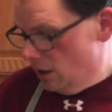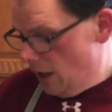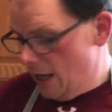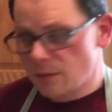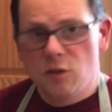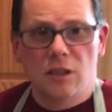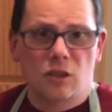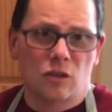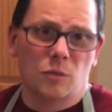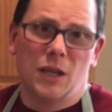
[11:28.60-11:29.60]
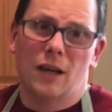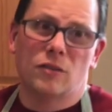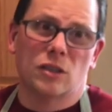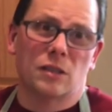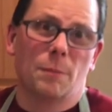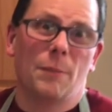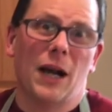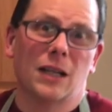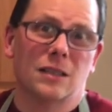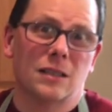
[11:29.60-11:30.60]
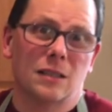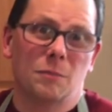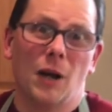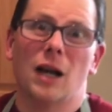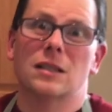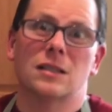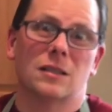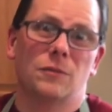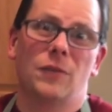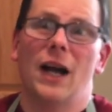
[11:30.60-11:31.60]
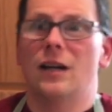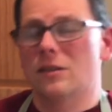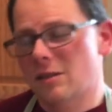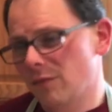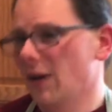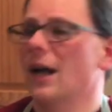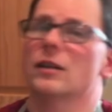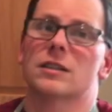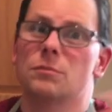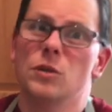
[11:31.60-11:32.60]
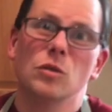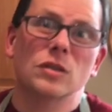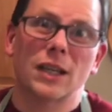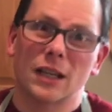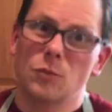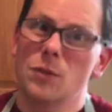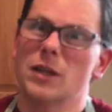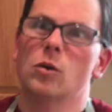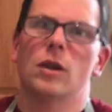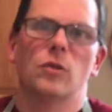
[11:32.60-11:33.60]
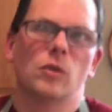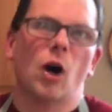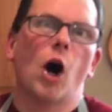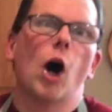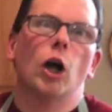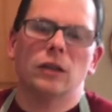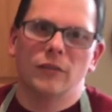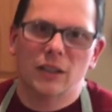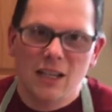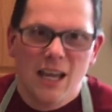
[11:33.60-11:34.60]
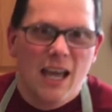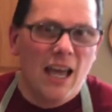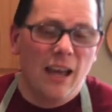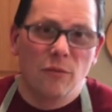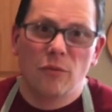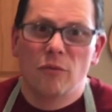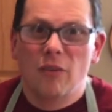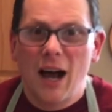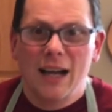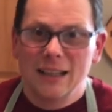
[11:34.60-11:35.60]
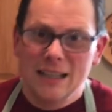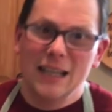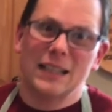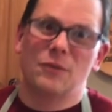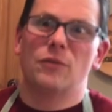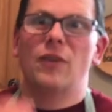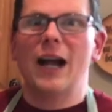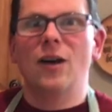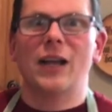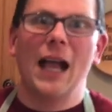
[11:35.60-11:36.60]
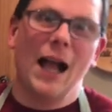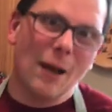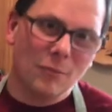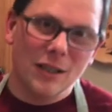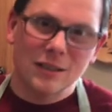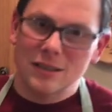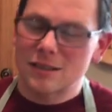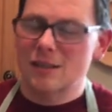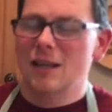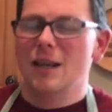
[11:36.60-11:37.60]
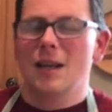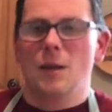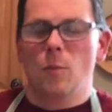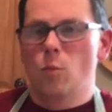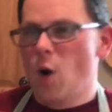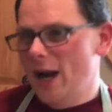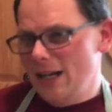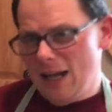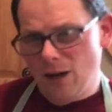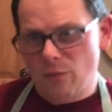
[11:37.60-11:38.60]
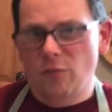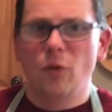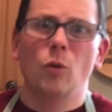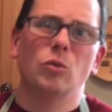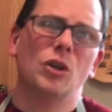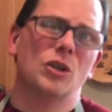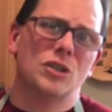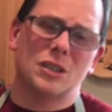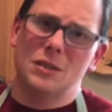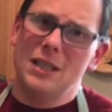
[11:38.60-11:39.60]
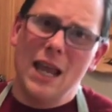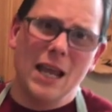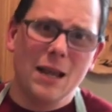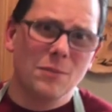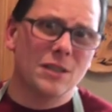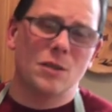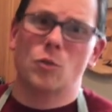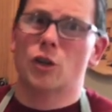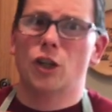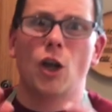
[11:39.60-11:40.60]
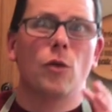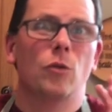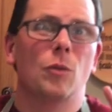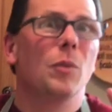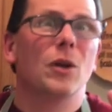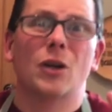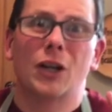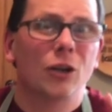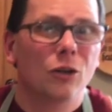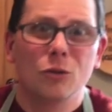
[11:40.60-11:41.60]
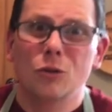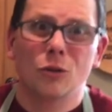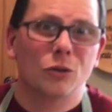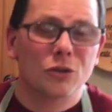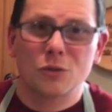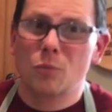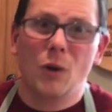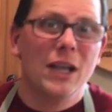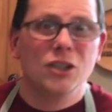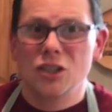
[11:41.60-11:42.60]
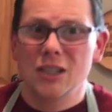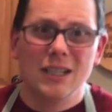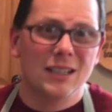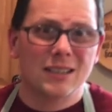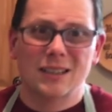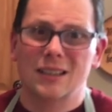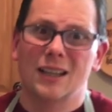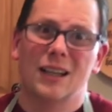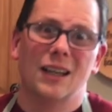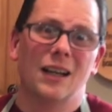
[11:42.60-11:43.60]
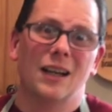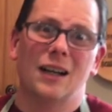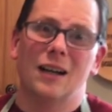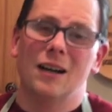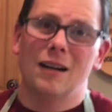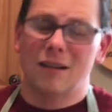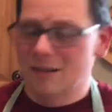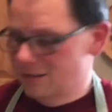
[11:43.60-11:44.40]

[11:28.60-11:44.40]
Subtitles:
as musicians, we have just boxes and boxes and files of music, and we've been going through all of it and filing it in file cabinets, writing out folders and names, and then we're going to go through and put it on a Google spreadsheet. Oh,